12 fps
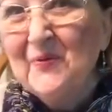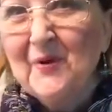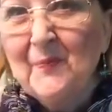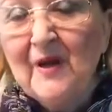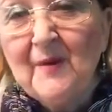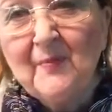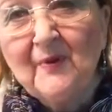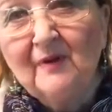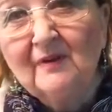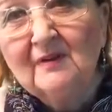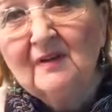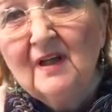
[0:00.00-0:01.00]
with
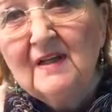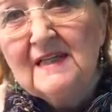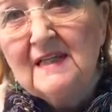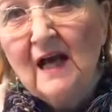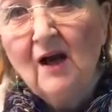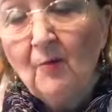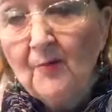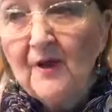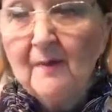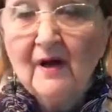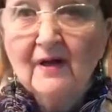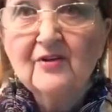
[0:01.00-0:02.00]
people to help
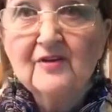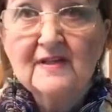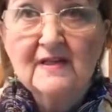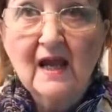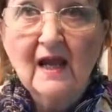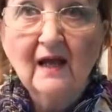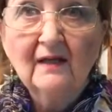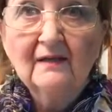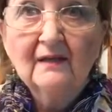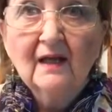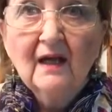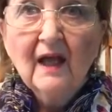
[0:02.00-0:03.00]
them
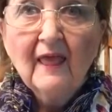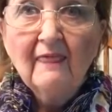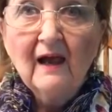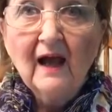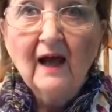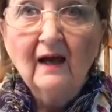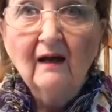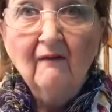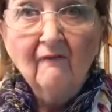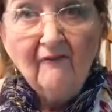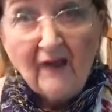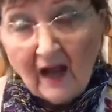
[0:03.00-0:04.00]
understand the
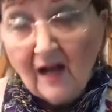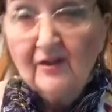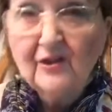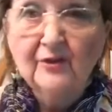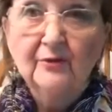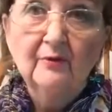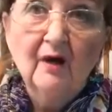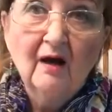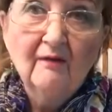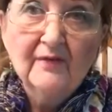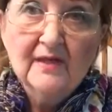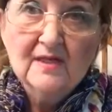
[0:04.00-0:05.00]
value
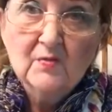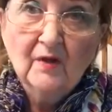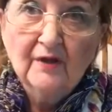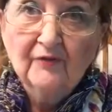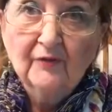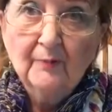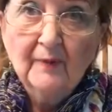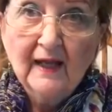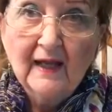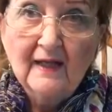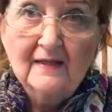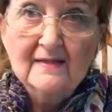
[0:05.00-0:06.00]
of these wonderful
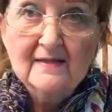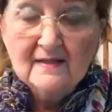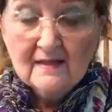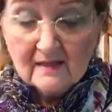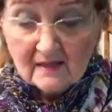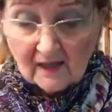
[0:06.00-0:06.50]
plants.